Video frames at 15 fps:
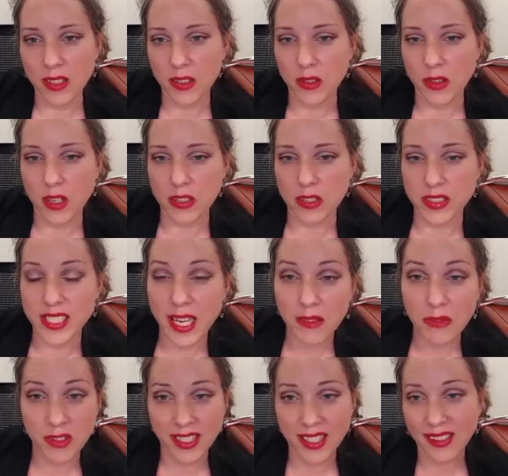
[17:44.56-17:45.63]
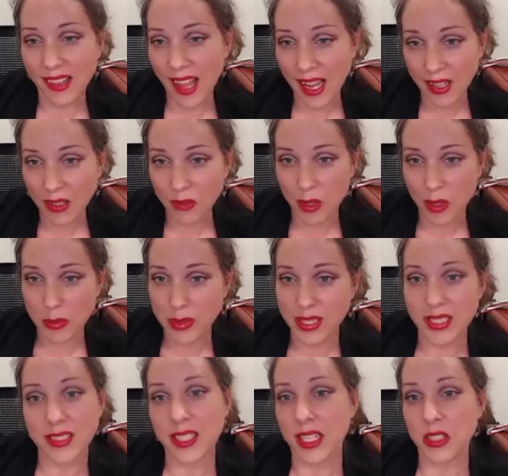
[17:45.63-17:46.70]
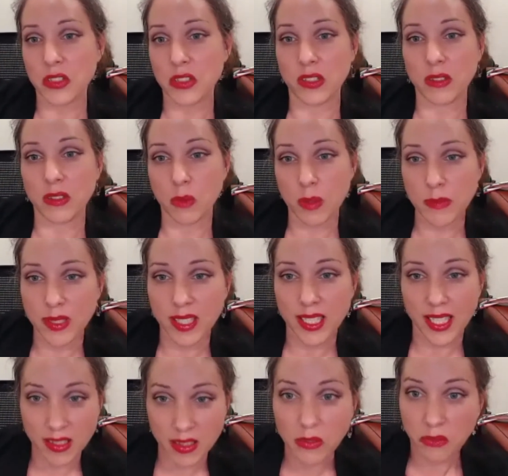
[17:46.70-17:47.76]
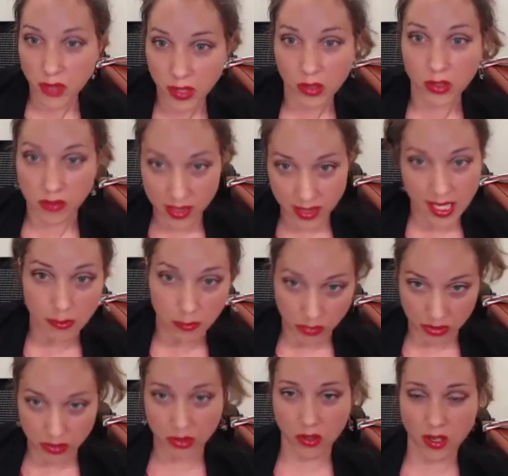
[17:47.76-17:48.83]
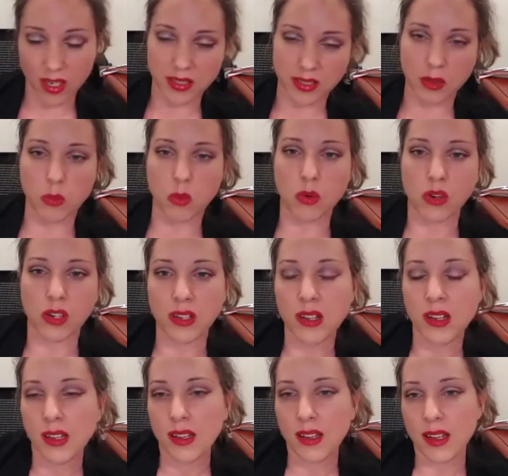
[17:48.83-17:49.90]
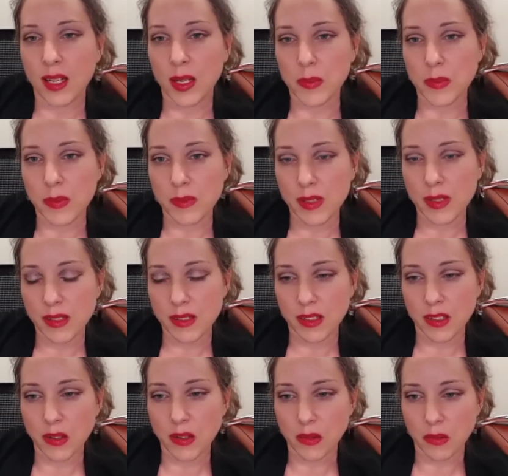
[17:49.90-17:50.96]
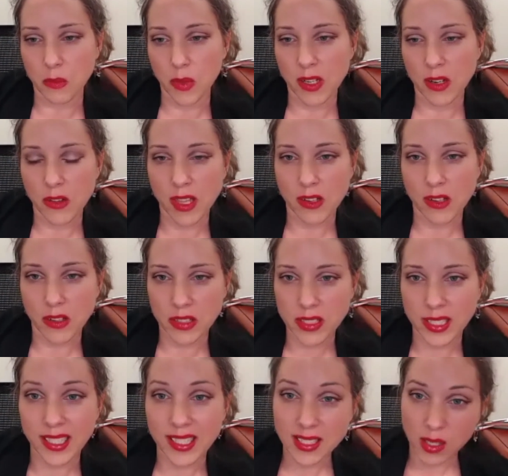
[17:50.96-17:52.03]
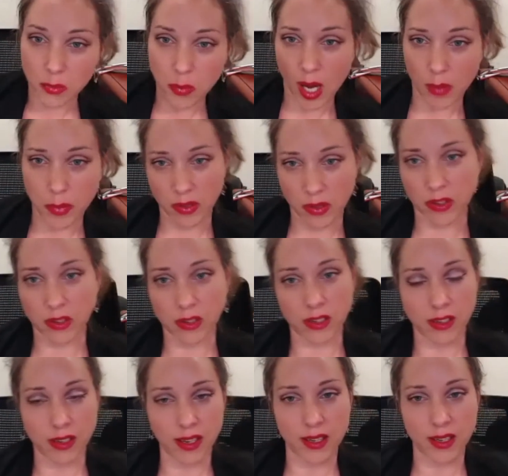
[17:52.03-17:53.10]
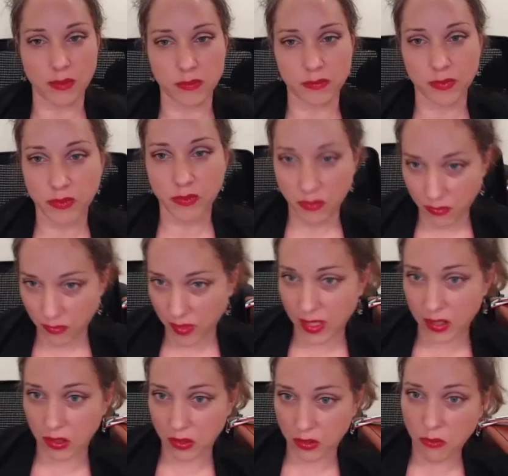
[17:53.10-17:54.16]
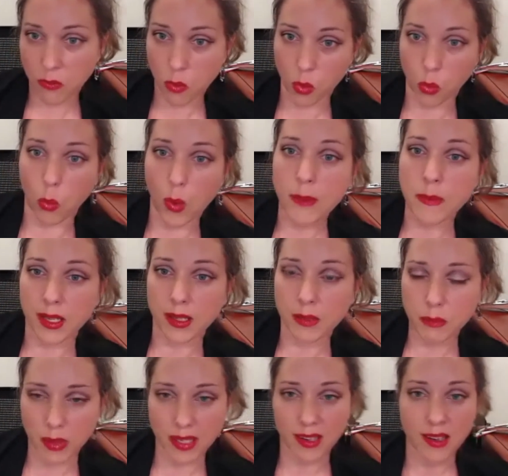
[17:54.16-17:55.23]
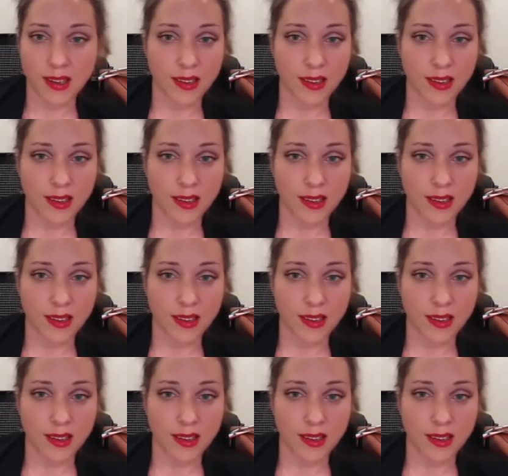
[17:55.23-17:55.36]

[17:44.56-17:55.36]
There's definitely a lack of representation of women in the field of STEM just across the board. We know that nursing is a popular field for women, but,